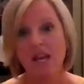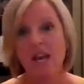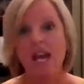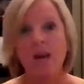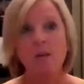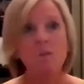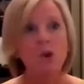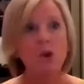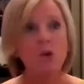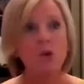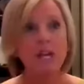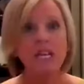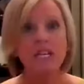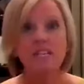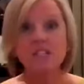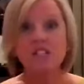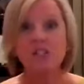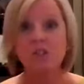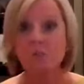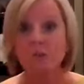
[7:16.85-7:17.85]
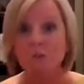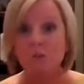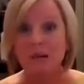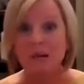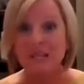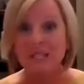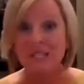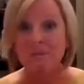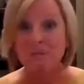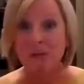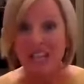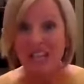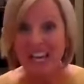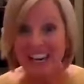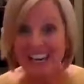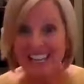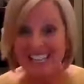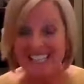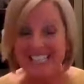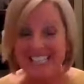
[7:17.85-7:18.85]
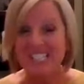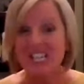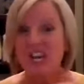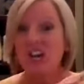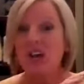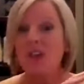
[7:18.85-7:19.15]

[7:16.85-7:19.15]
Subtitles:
And we're creating superbugs because